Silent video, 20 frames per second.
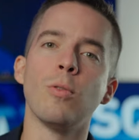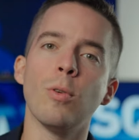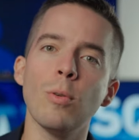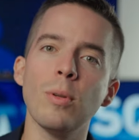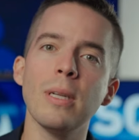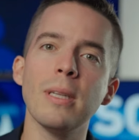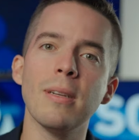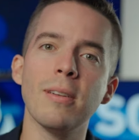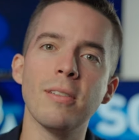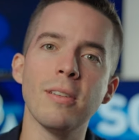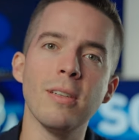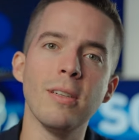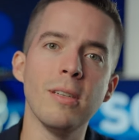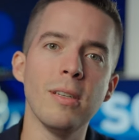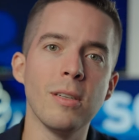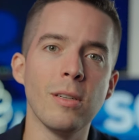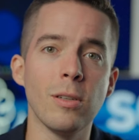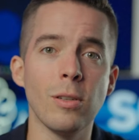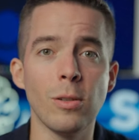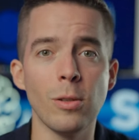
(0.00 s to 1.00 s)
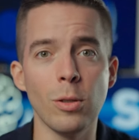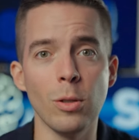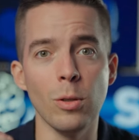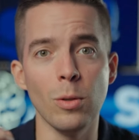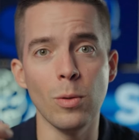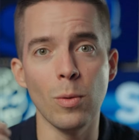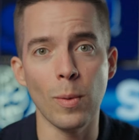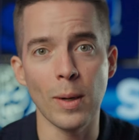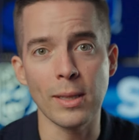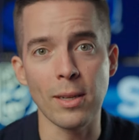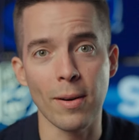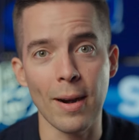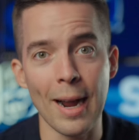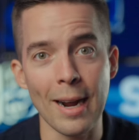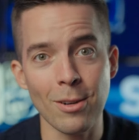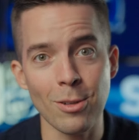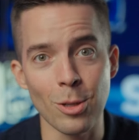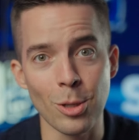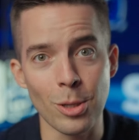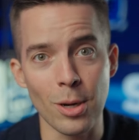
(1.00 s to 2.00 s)
truly listen to what their
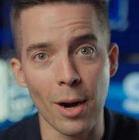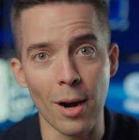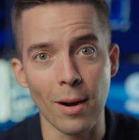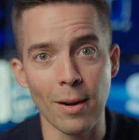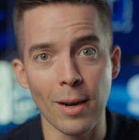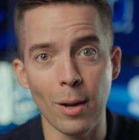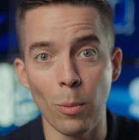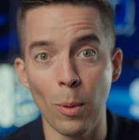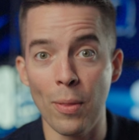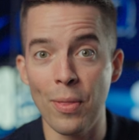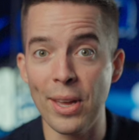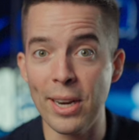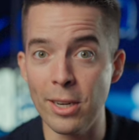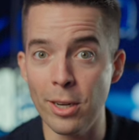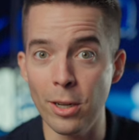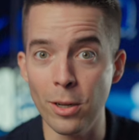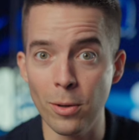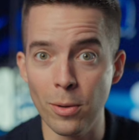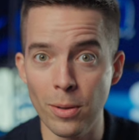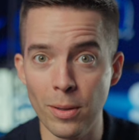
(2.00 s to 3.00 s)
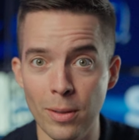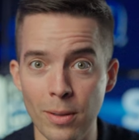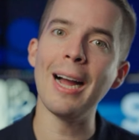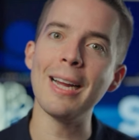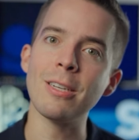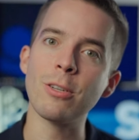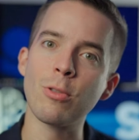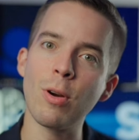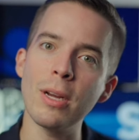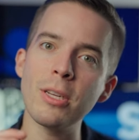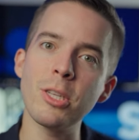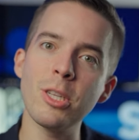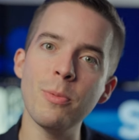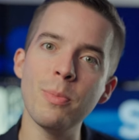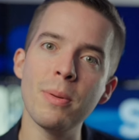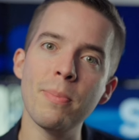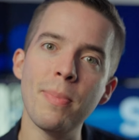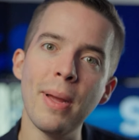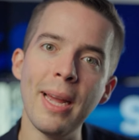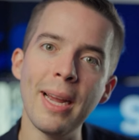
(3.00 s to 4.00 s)
actions are and what they do. I trust you've
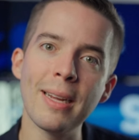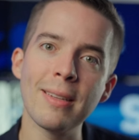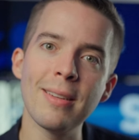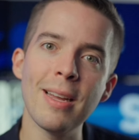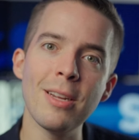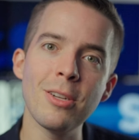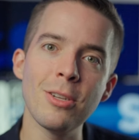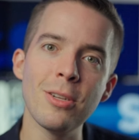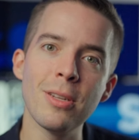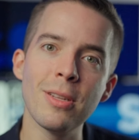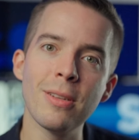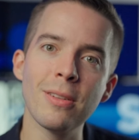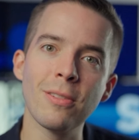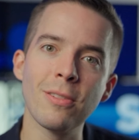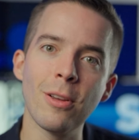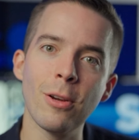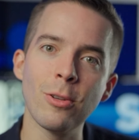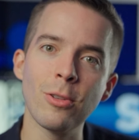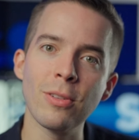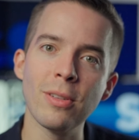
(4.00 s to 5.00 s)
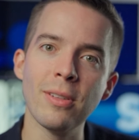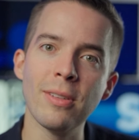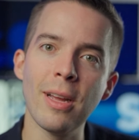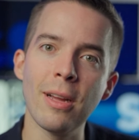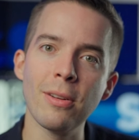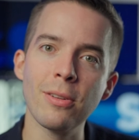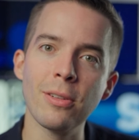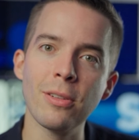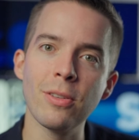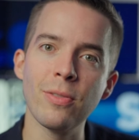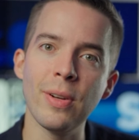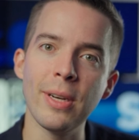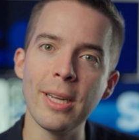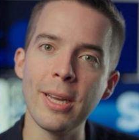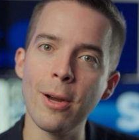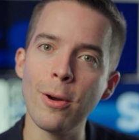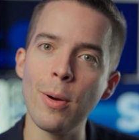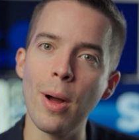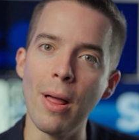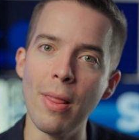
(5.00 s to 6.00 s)
been paying attention to this social intelligence
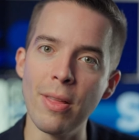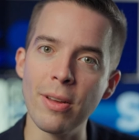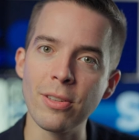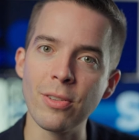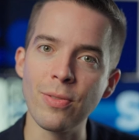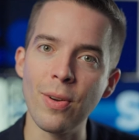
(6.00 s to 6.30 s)
video thus